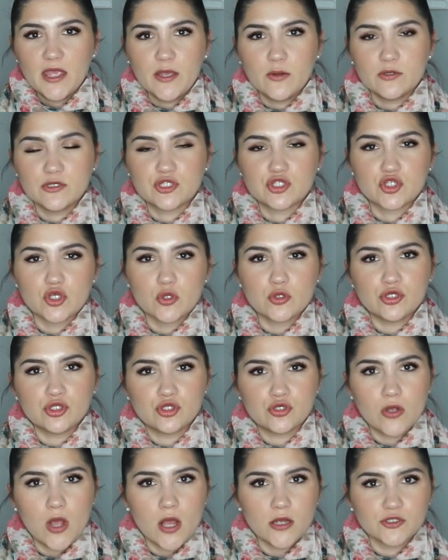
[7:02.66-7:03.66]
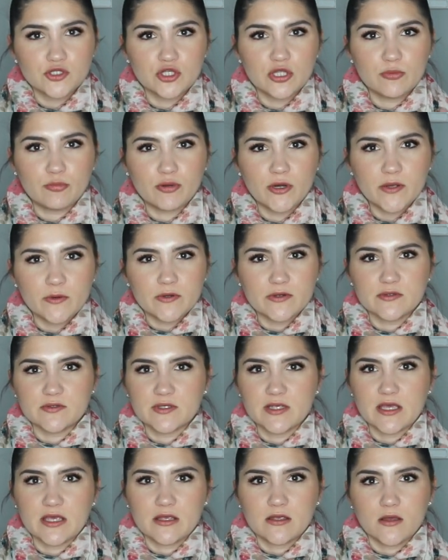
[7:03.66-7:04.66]
It was so strong to the point where it
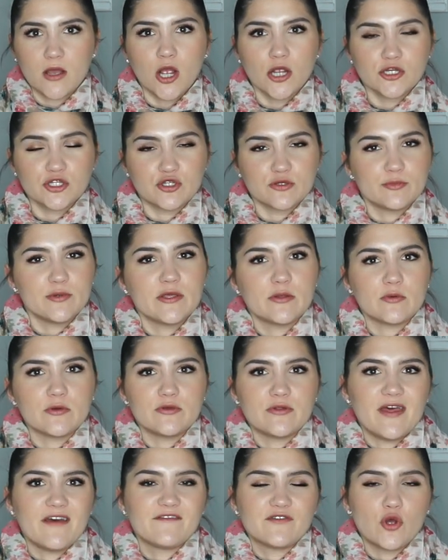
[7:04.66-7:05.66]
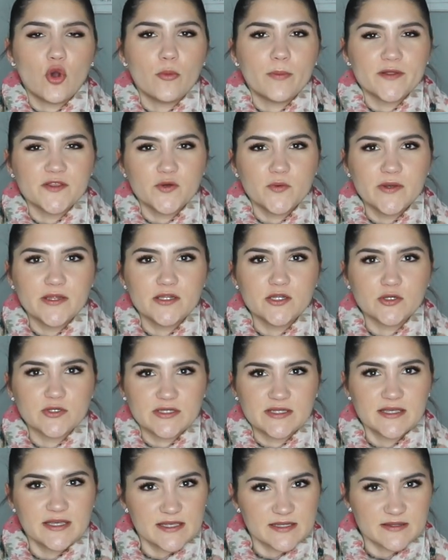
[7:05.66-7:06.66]
was like hard to breathe, where you'd have to open the
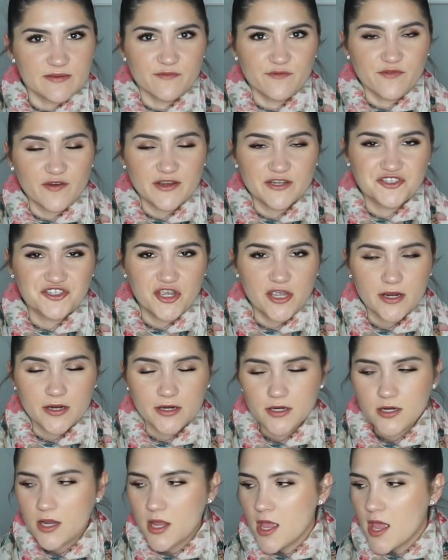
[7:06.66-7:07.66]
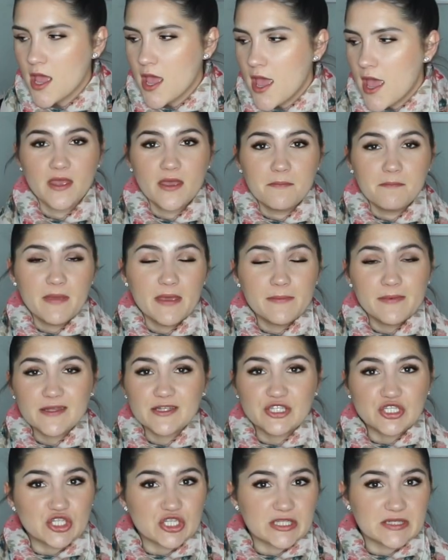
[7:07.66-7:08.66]
windows to get some fresh air. Maybe
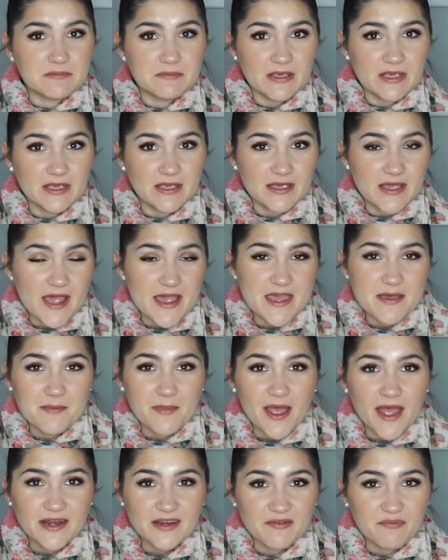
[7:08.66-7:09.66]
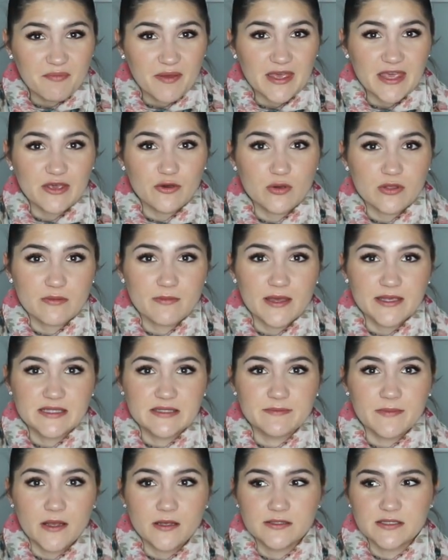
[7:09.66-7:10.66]
it's just me. I am kind of picky with my
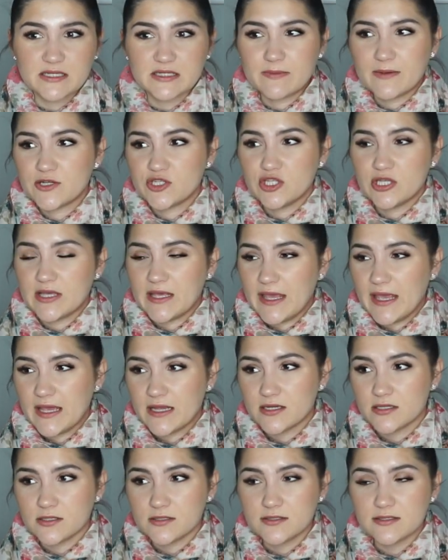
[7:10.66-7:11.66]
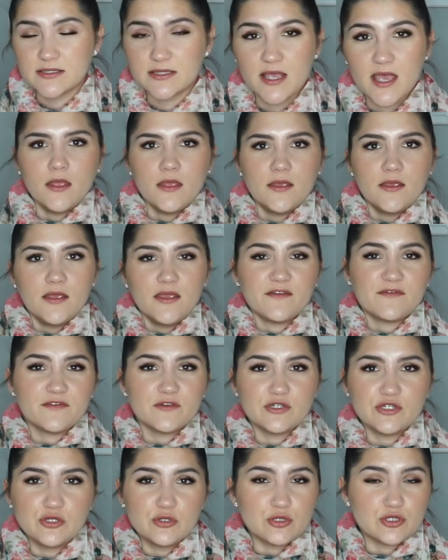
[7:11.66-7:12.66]
smells, especially candles. If
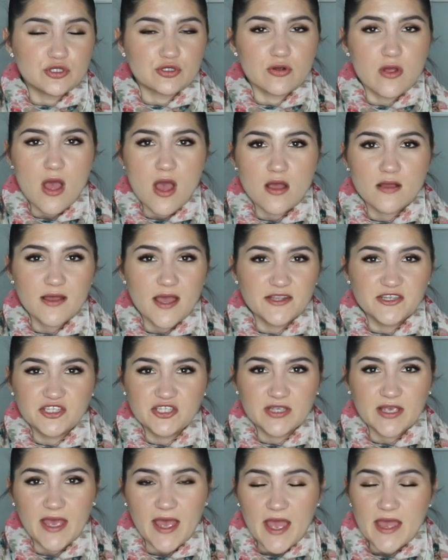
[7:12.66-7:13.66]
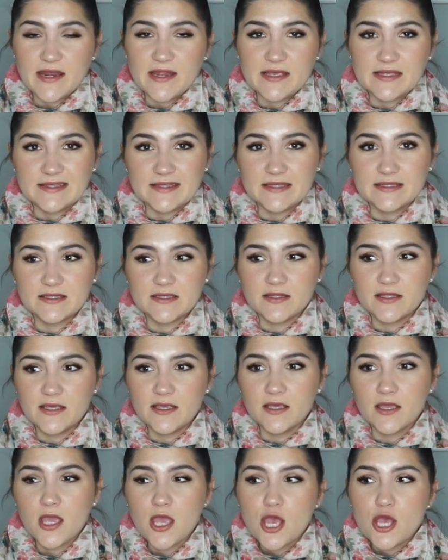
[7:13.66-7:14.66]
they're too strong, I just get headaches
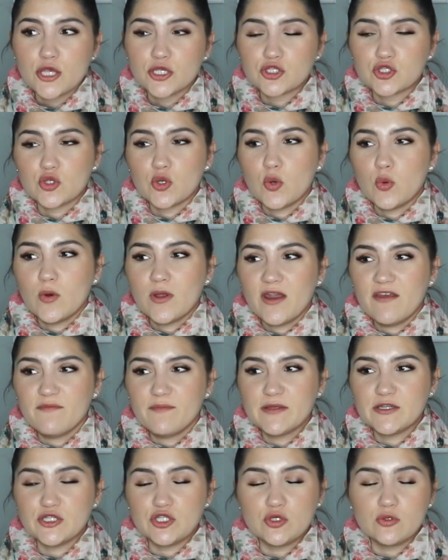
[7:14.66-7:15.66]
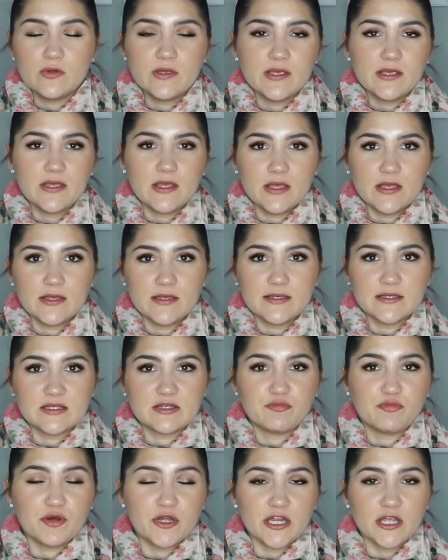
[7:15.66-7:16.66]
easily. So what I've been doing
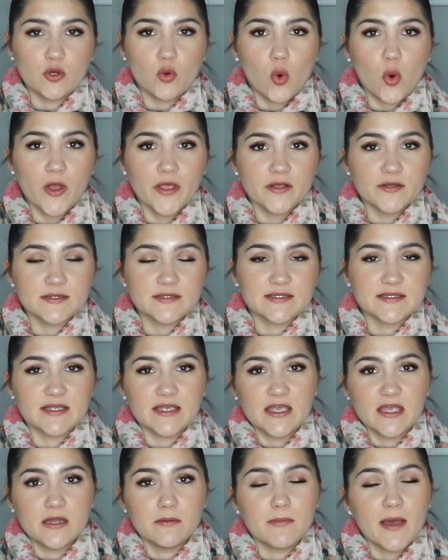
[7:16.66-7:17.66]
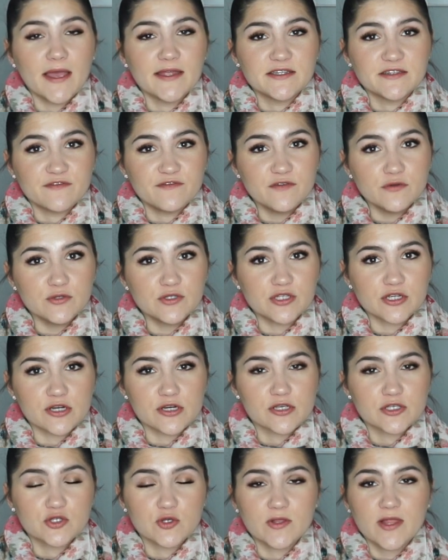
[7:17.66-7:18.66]
is putting oils in my
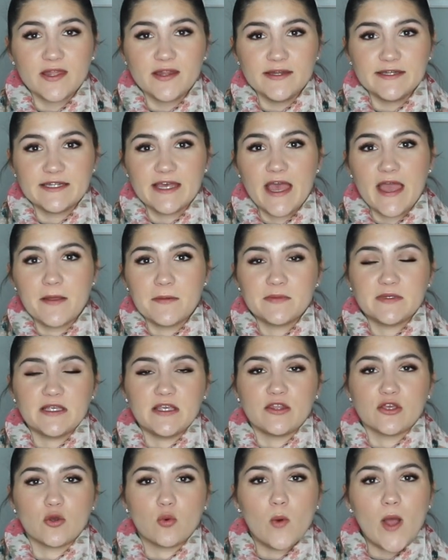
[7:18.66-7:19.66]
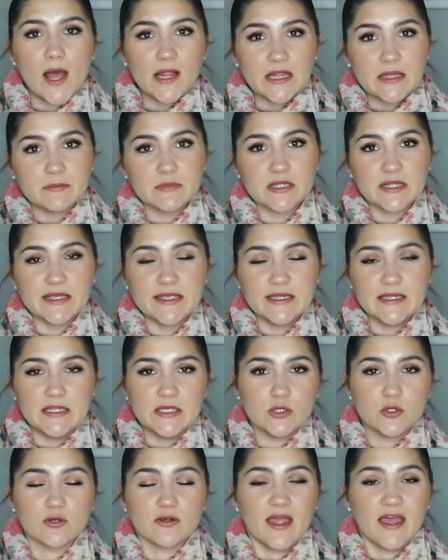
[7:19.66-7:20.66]
diffuser. So a lot of times, either while I'm
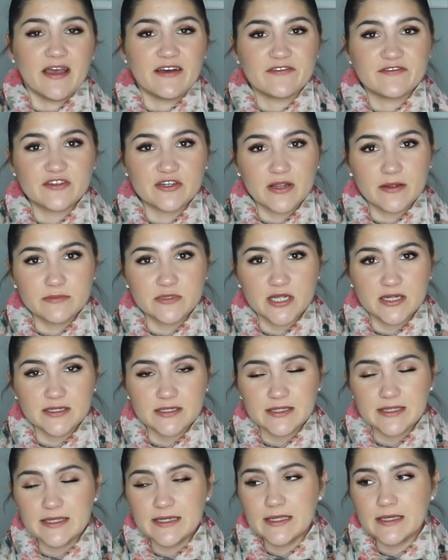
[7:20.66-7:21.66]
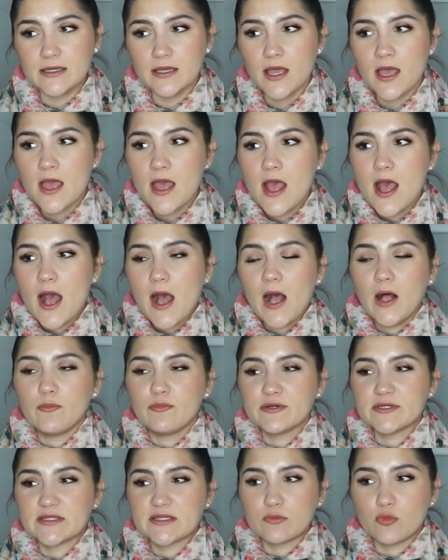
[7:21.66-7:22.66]
cleaning or after I'm done cleaning,
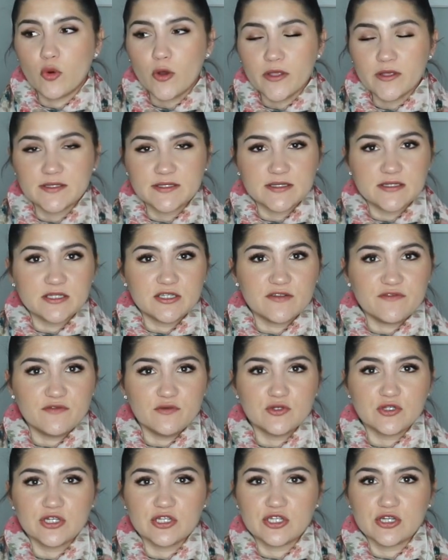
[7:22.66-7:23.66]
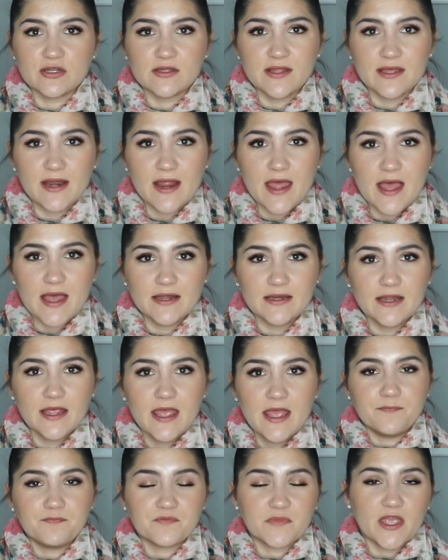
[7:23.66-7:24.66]
I'll put some oils in the diffuser, turn that
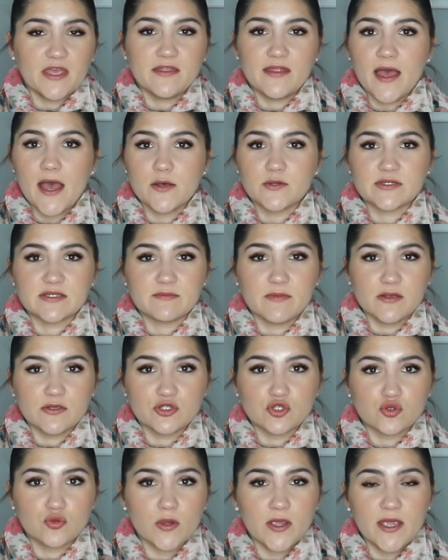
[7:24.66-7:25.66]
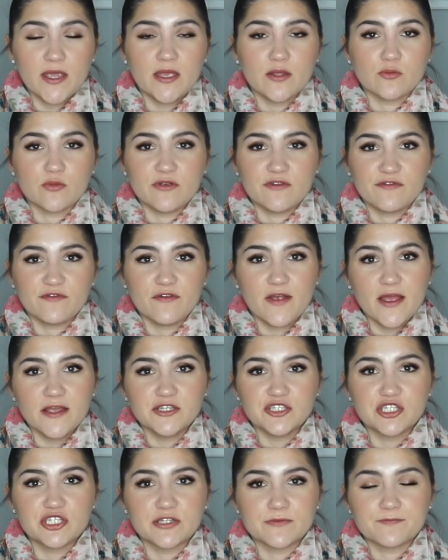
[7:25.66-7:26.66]
on, and the house smells great and
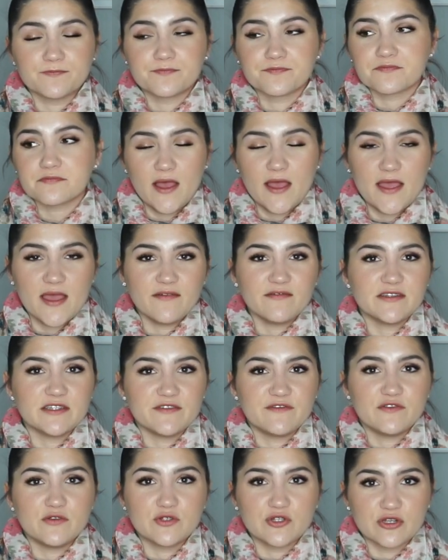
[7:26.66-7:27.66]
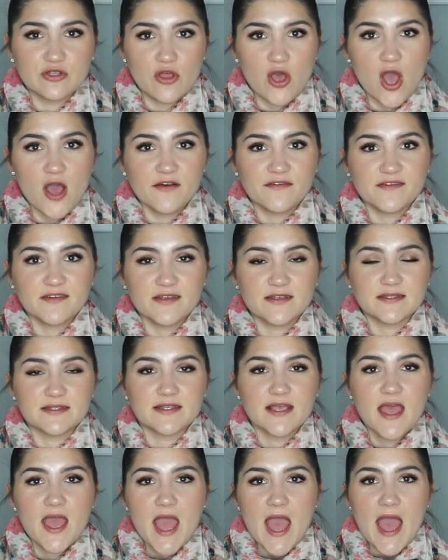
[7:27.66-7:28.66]
refreshed. I have a diffuser in the
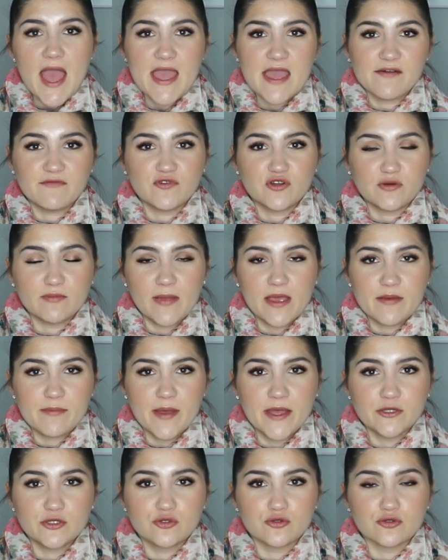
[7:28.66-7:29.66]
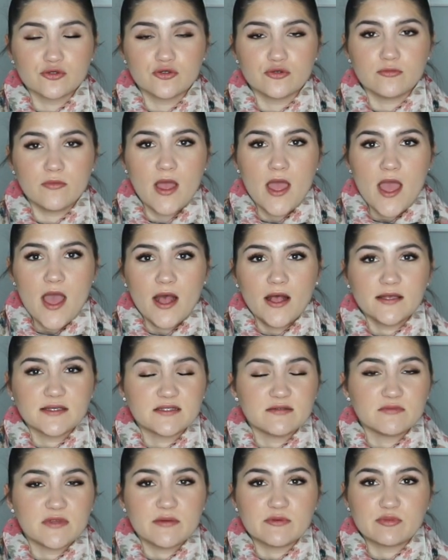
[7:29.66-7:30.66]
office. I have one in my bedroom. I'll
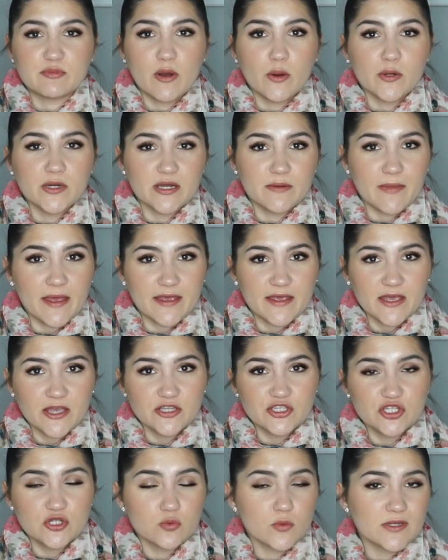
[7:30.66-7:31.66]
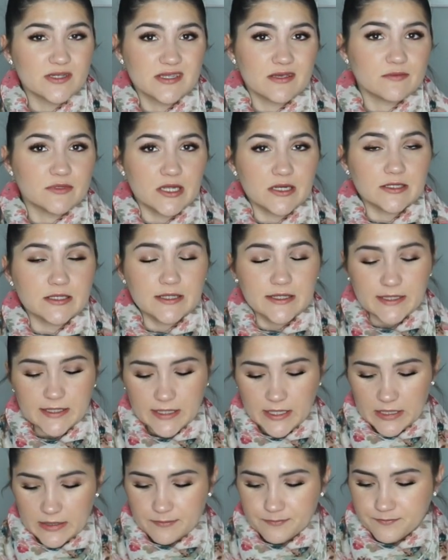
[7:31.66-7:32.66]
sometimes put one in my kitchen once I'm done
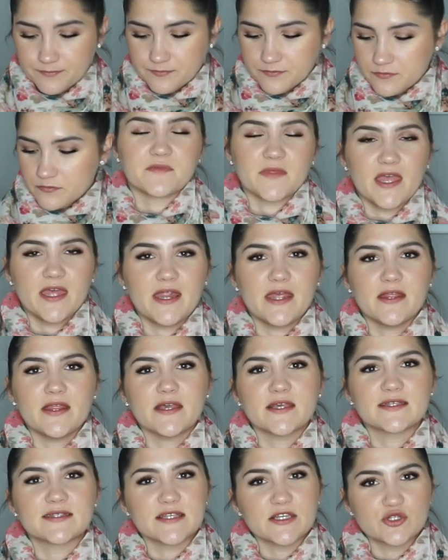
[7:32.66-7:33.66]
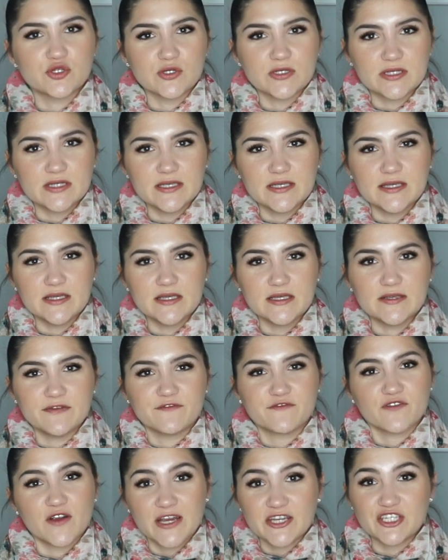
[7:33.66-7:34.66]
cleaning. And I like
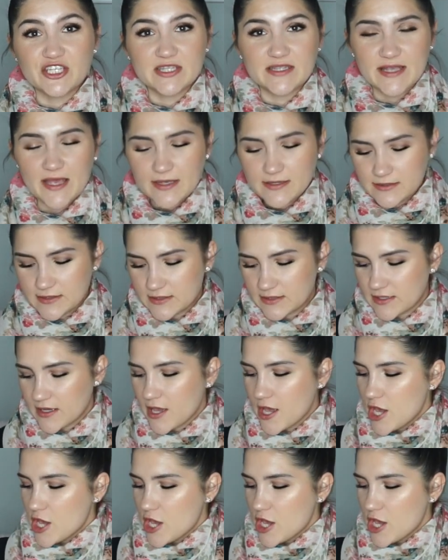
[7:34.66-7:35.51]
citrusy, fresh scents.